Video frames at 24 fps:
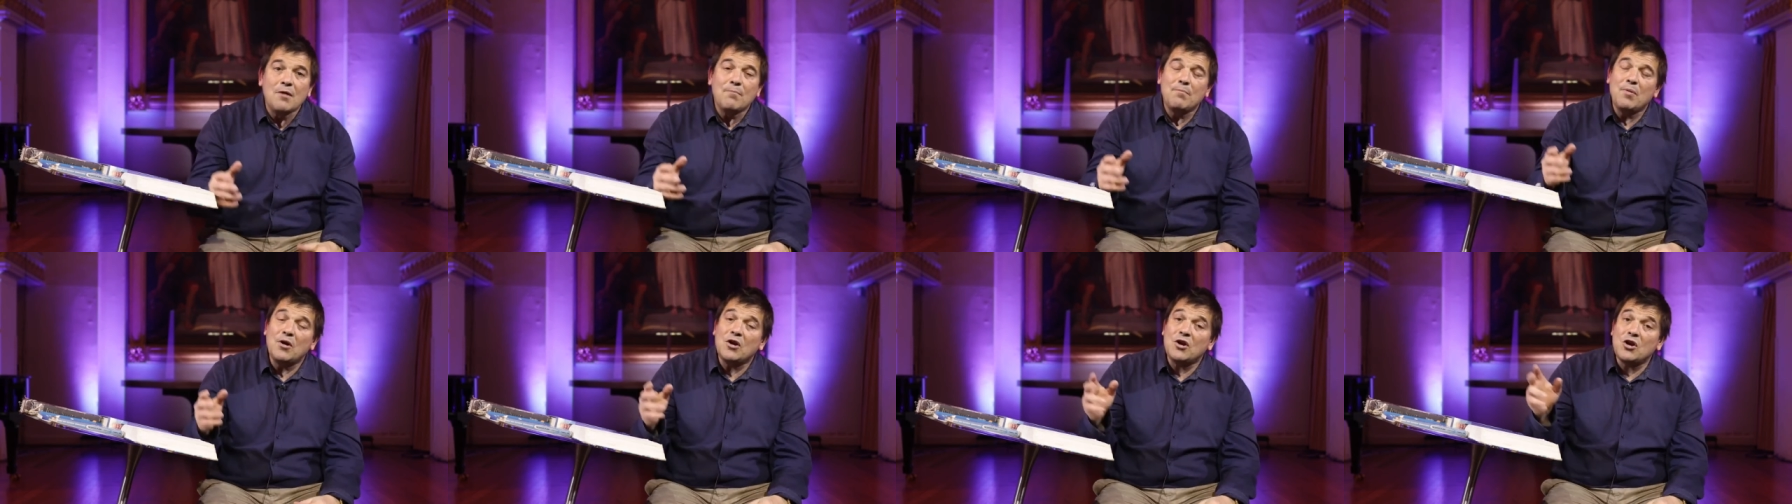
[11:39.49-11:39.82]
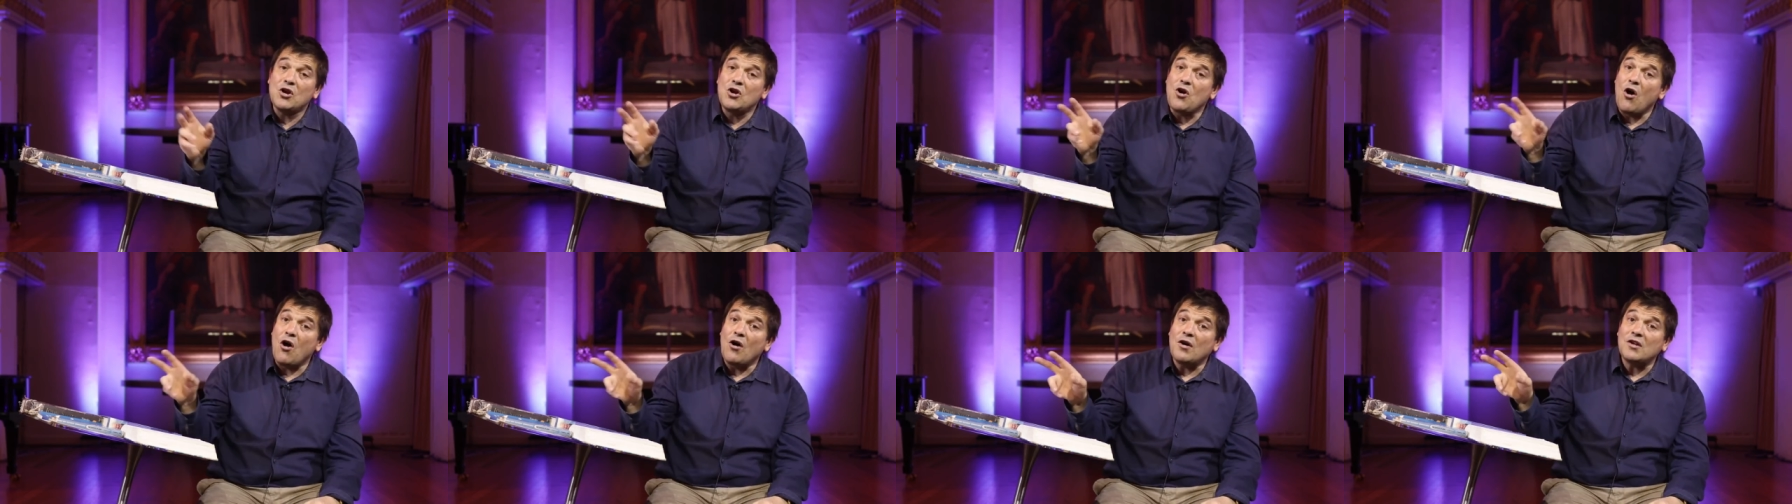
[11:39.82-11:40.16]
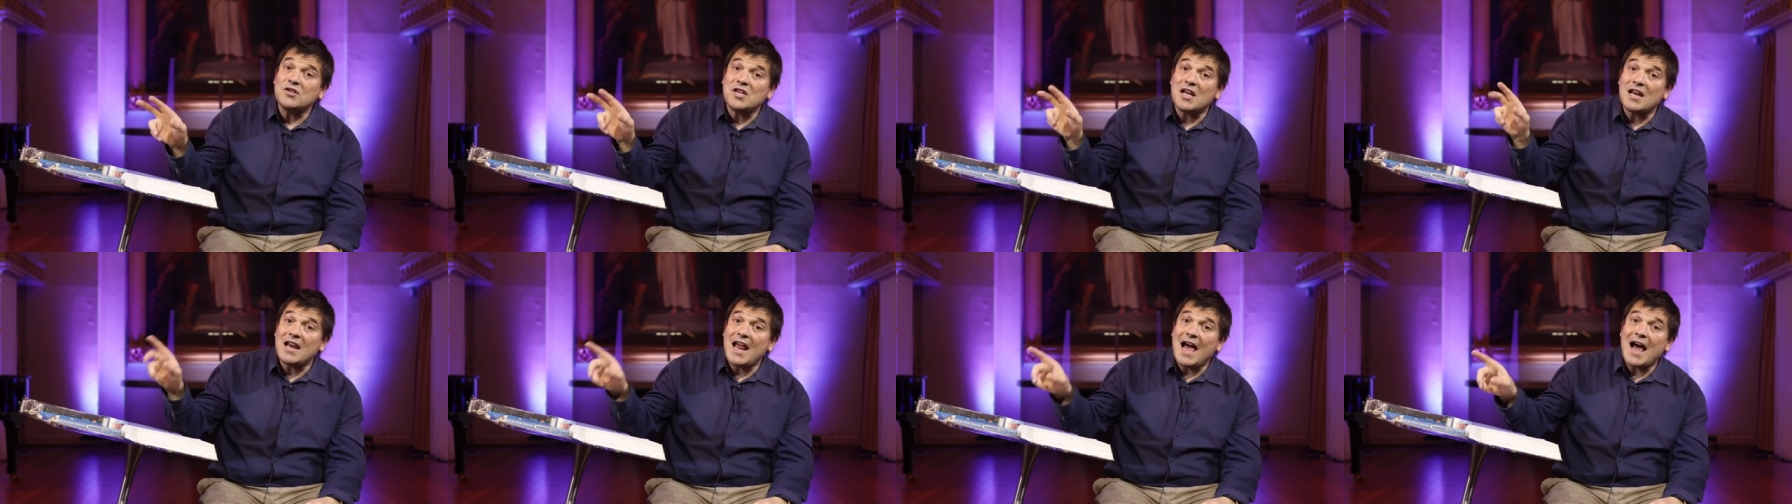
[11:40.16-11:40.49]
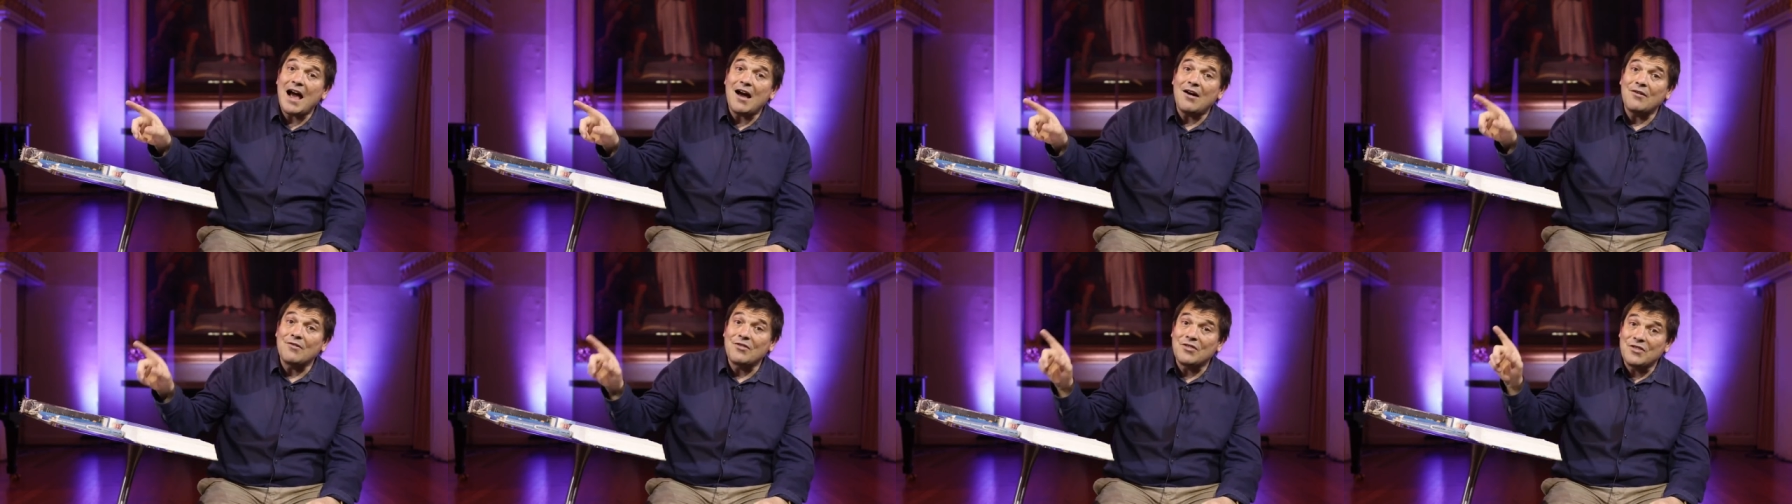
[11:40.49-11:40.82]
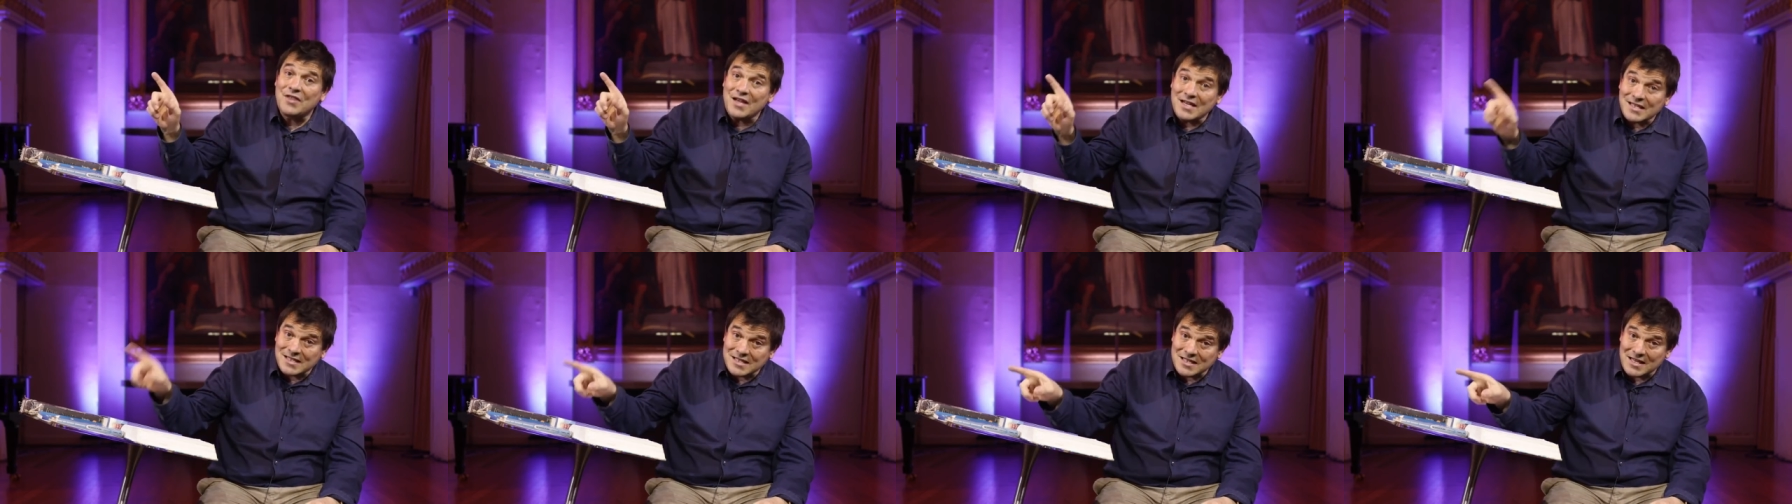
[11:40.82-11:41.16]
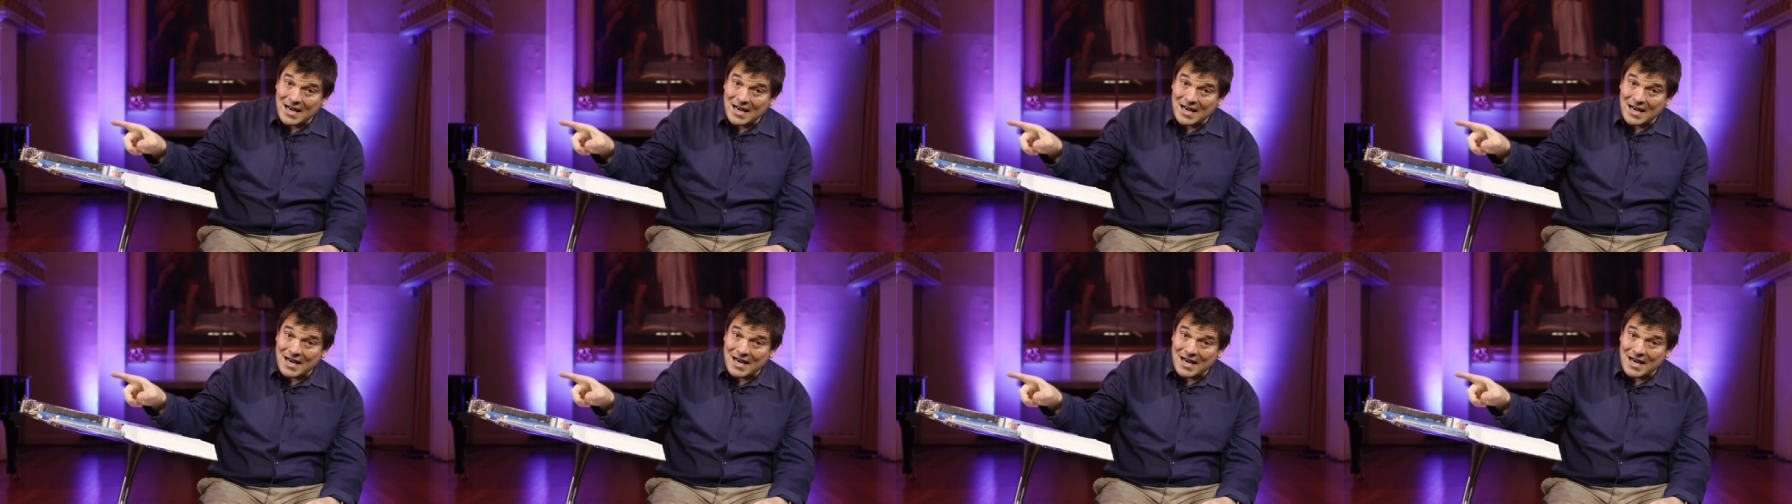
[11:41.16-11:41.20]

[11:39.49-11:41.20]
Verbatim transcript: But God has allowed this